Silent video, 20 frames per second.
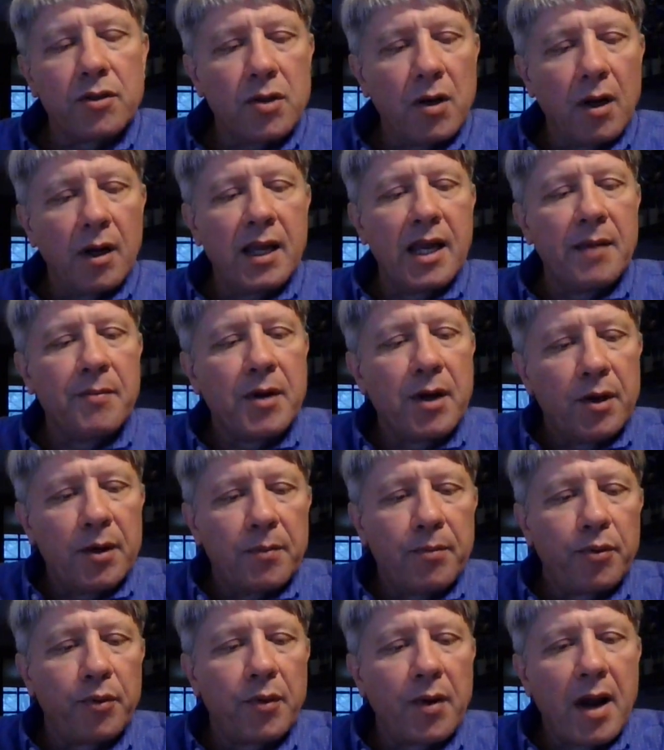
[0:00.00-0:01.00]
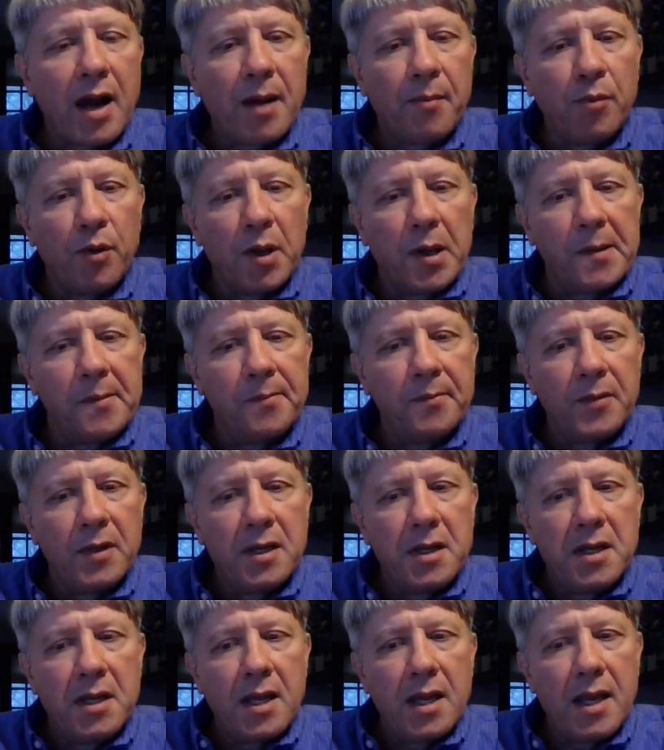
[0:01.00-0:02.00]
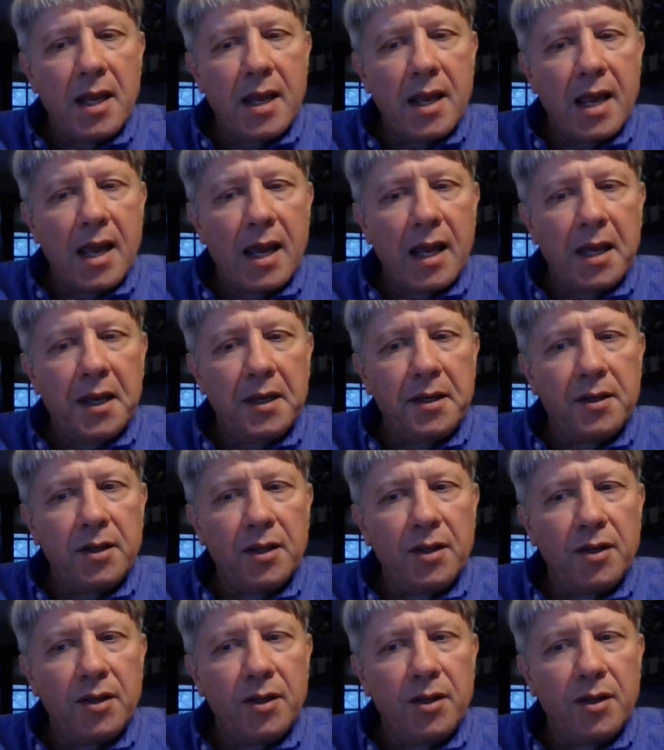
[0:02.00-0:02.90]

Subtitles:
talking about a problem, and